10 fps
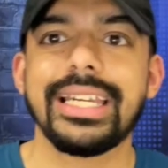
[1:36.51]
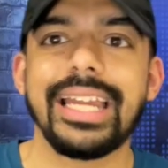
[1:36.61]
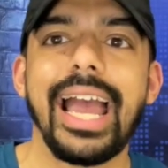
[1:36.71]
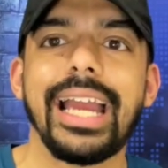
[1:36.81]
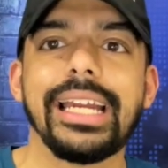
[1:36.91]

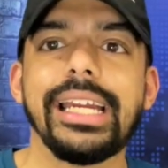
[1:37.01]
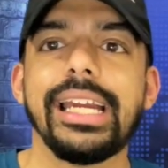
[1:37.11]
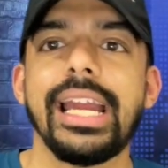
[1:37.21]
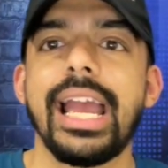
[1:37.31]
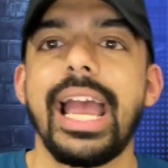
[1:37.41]

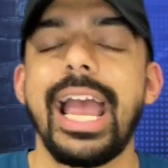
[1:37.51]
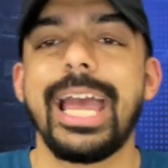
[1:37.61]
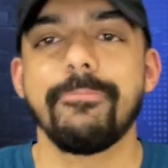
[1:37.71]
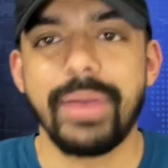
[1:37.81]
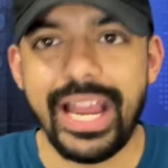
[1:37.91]
Nagy
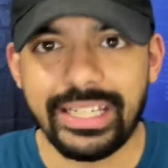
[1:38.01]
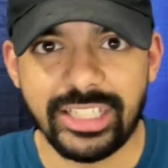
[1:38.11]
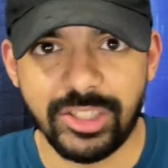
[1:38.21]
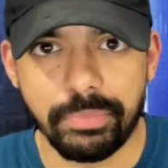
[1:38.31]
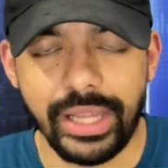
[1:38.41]
and
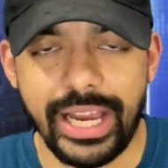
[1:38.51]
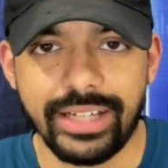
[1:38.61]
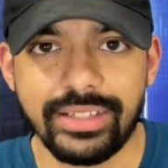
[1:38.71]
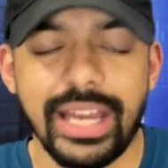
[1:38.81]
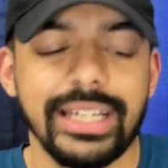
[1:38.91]
Pace's plans.